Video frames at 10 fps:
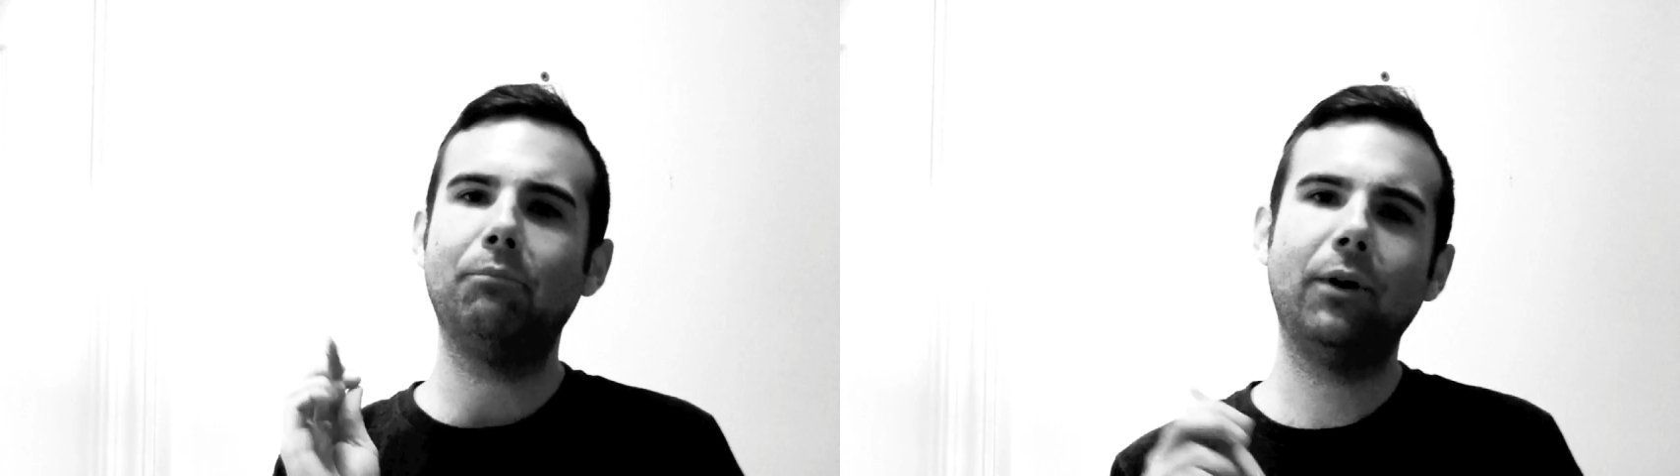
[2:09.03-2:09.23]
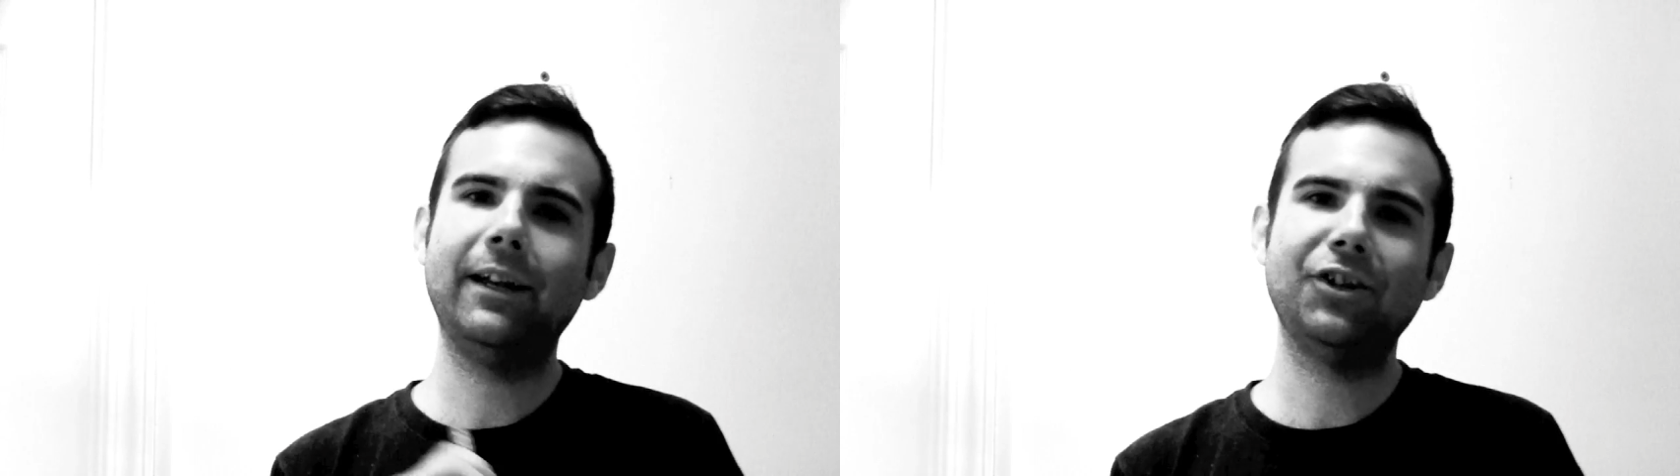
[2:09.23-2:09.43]

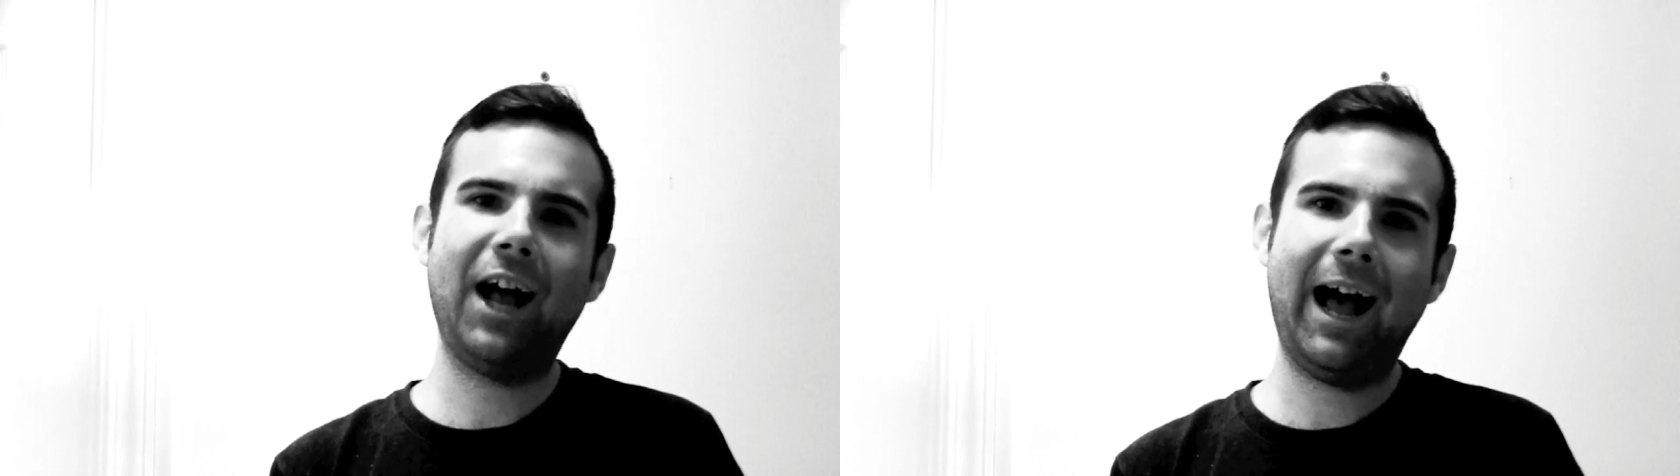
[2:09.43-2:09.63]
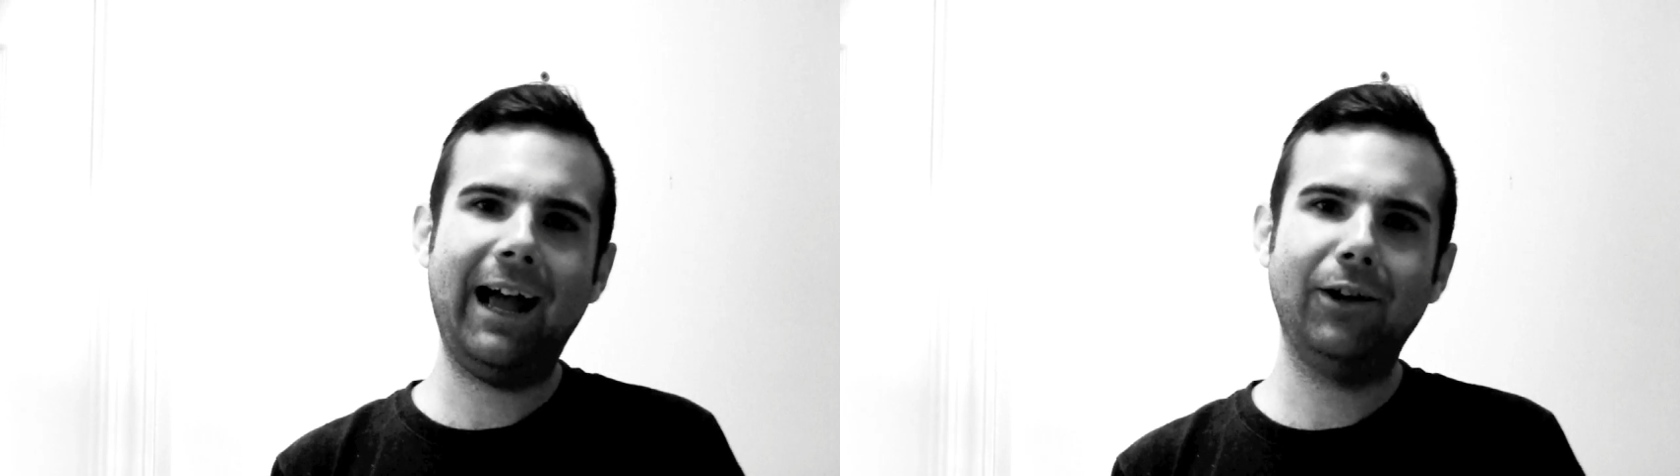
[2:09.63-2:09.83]
British
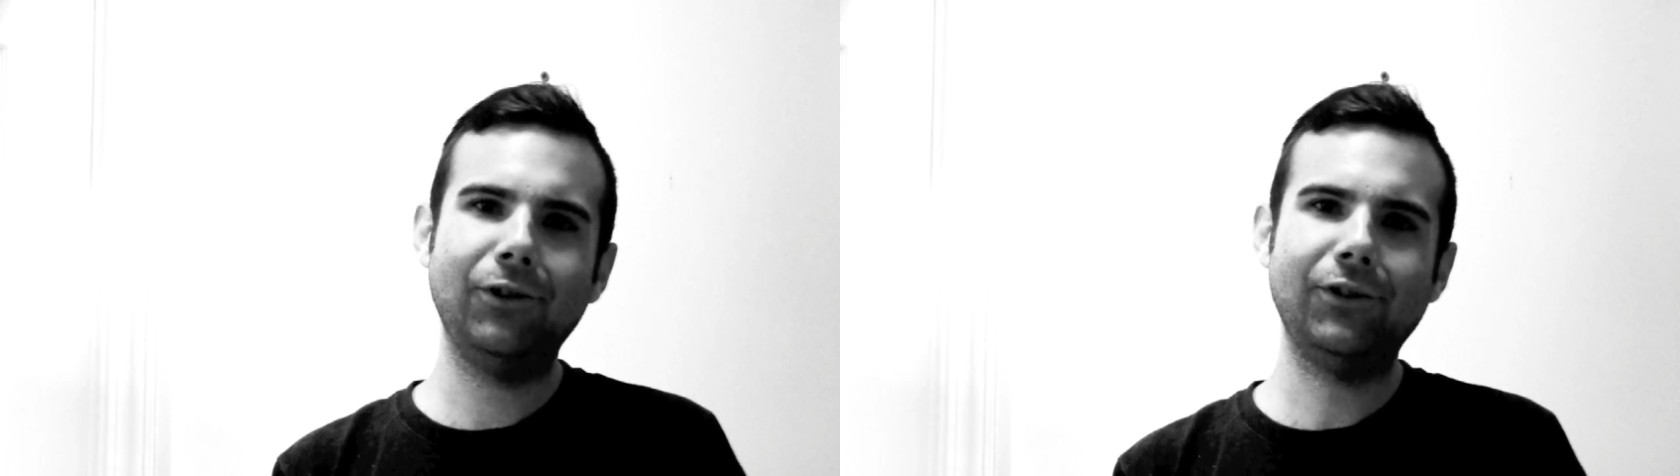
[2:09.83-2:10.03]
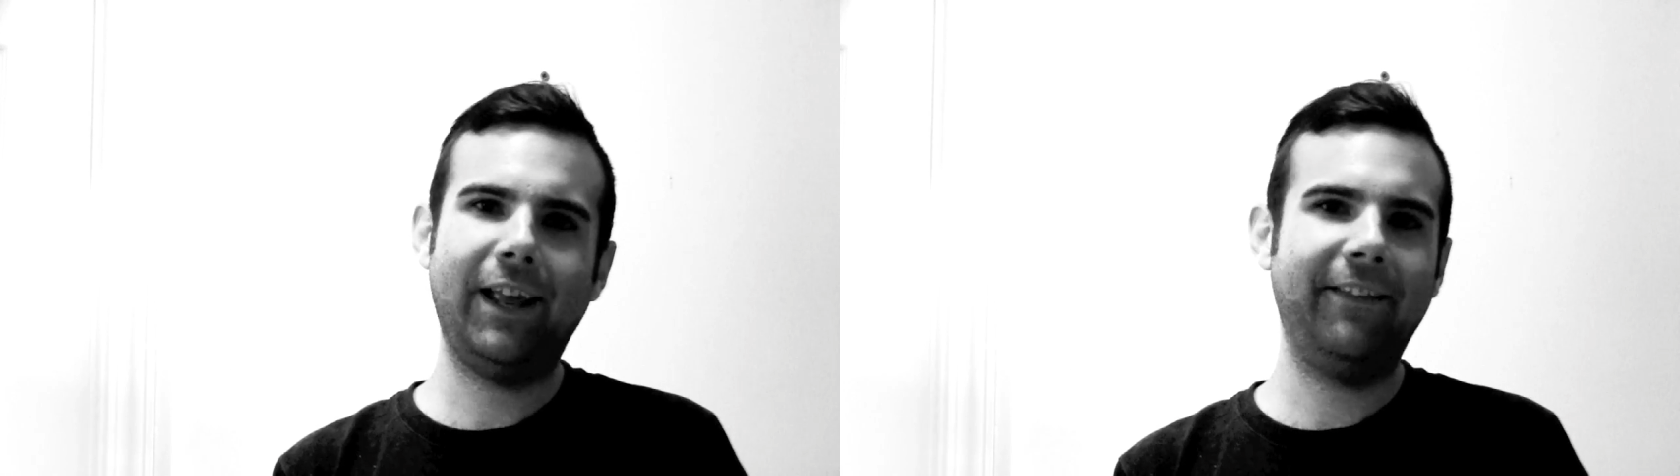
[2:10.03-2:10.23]

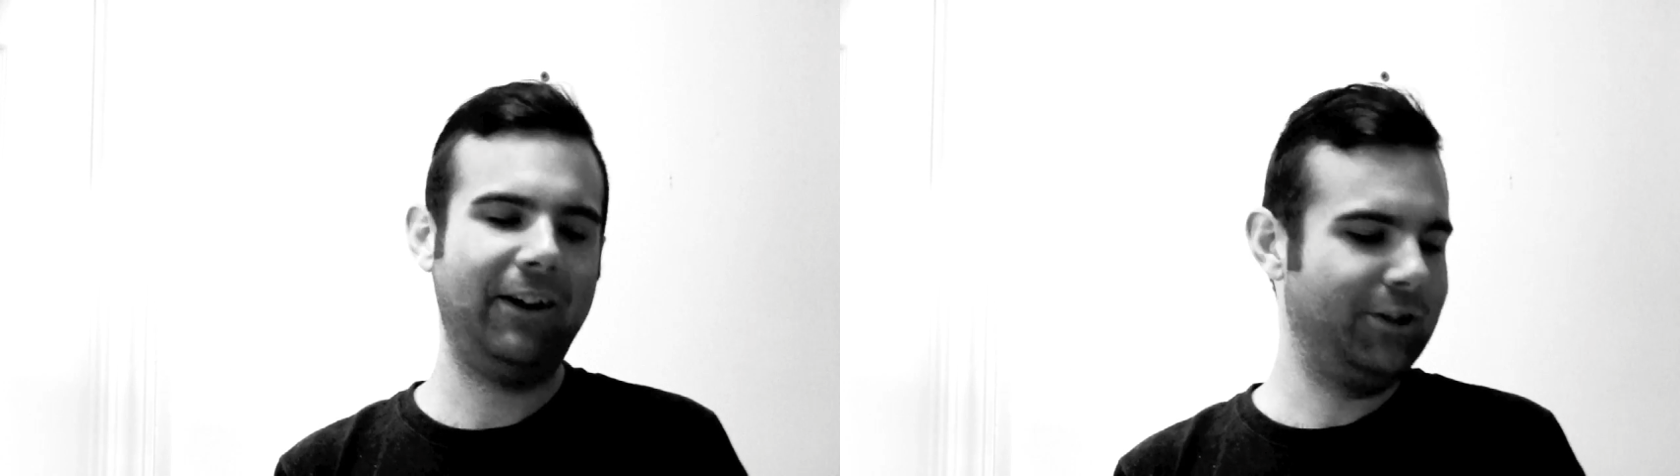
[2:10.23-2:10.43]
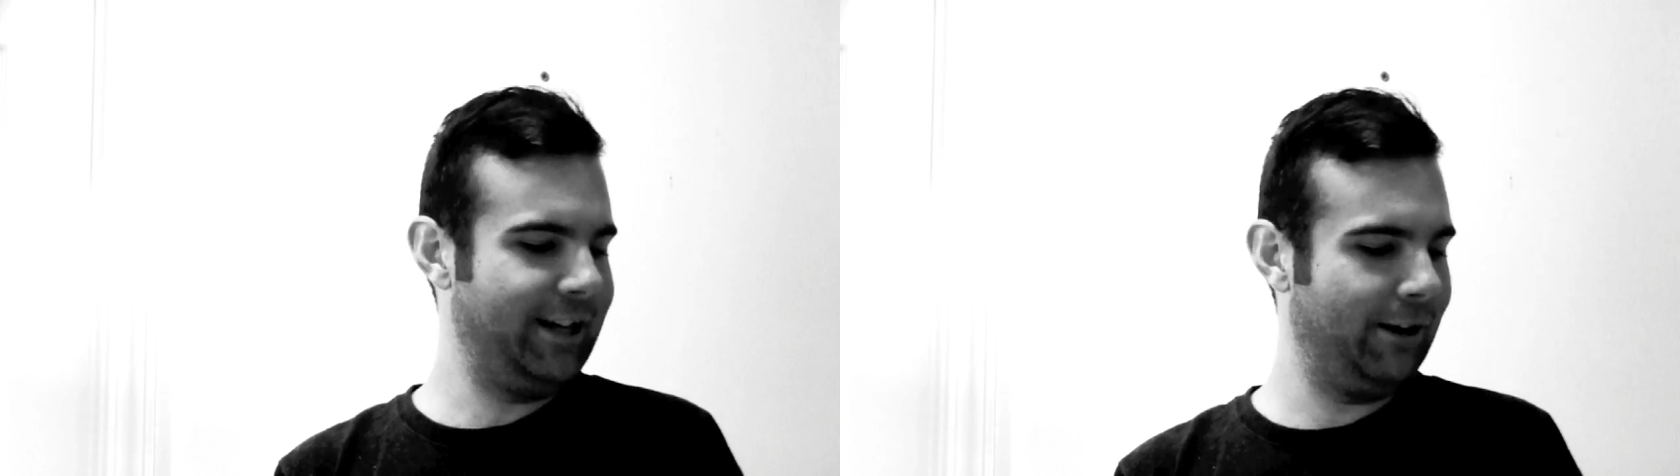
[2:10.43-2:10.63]
Isles and
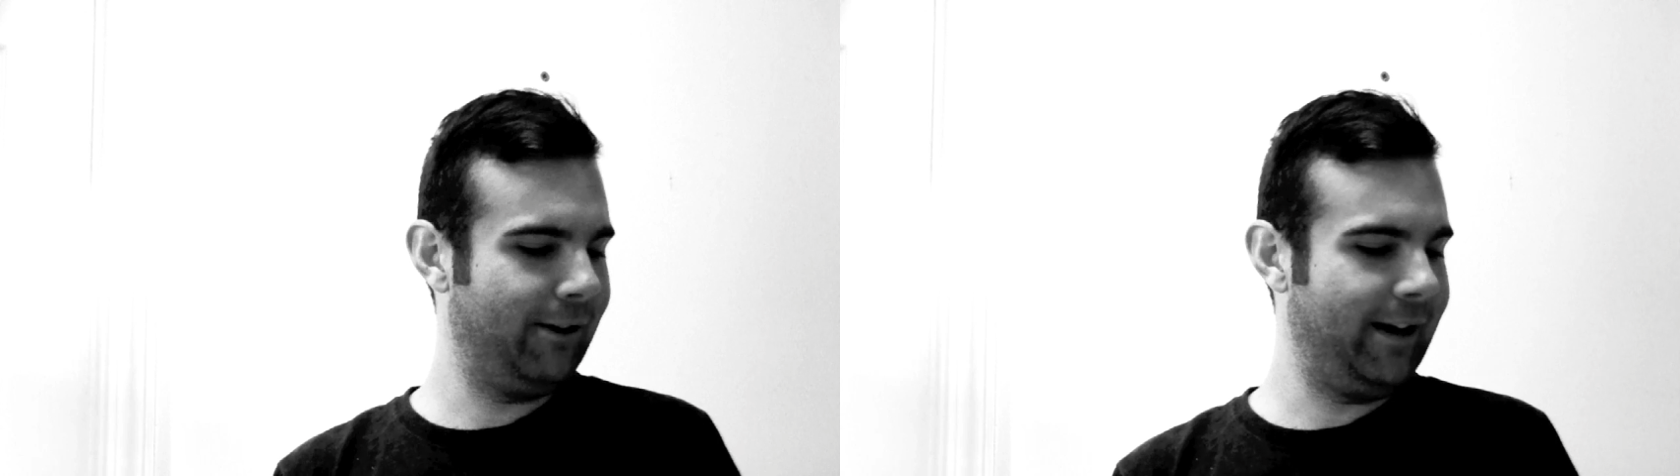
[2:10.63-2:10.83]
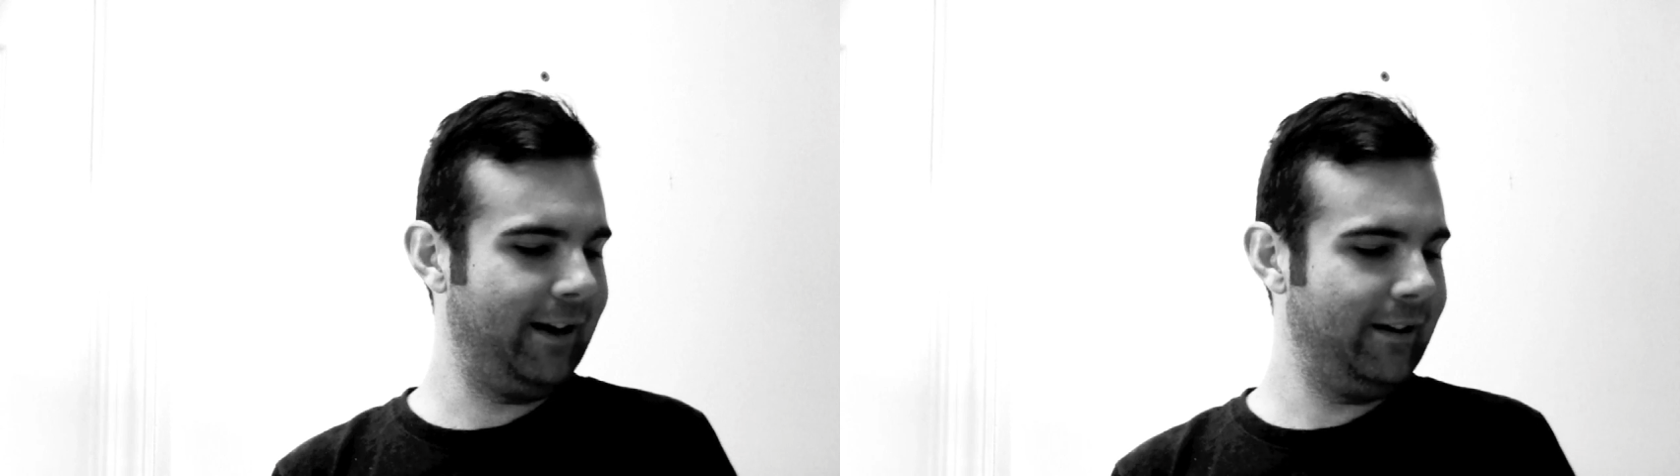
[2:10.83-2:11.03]
their
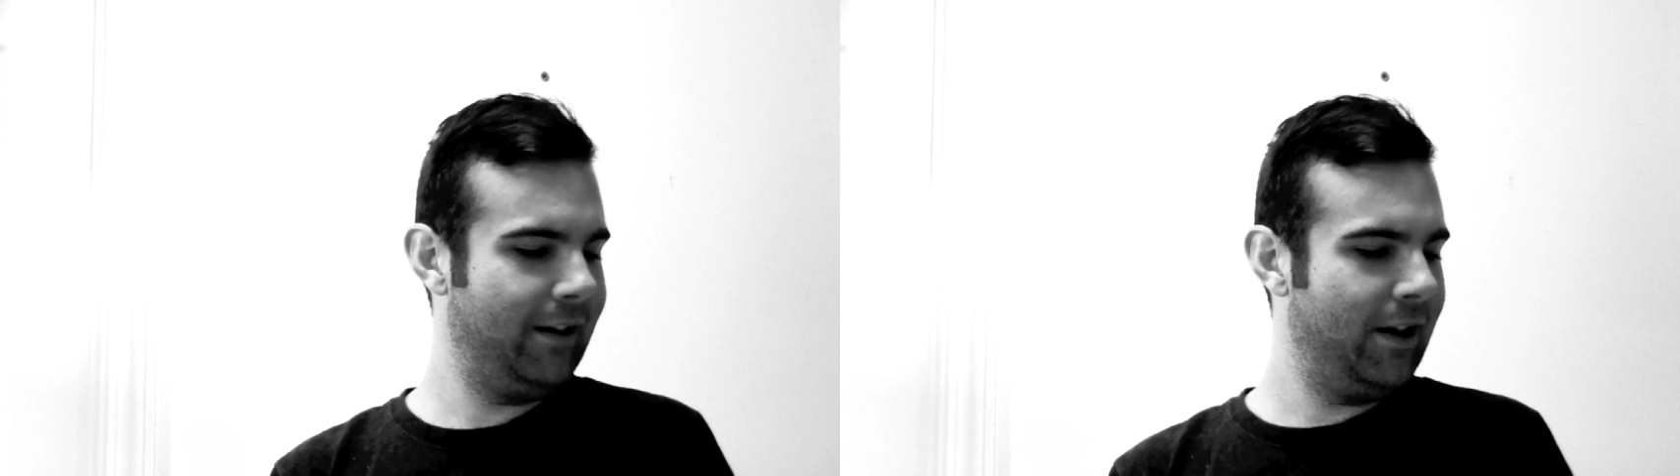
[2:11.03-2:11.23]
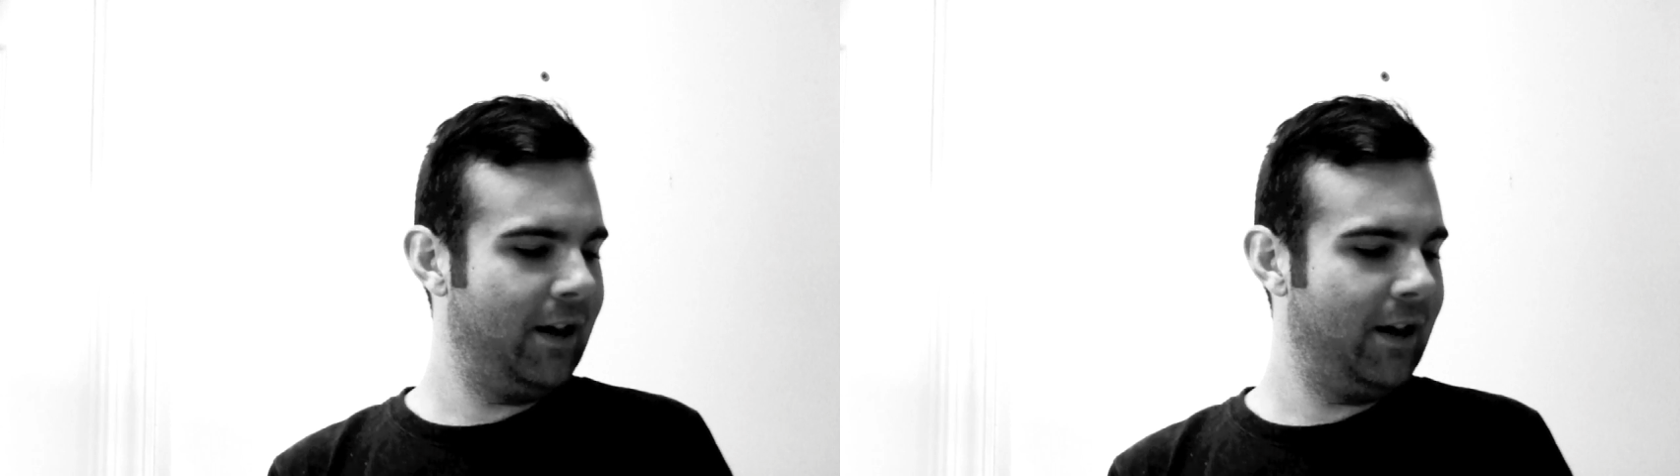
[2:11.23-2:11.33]
tyranny.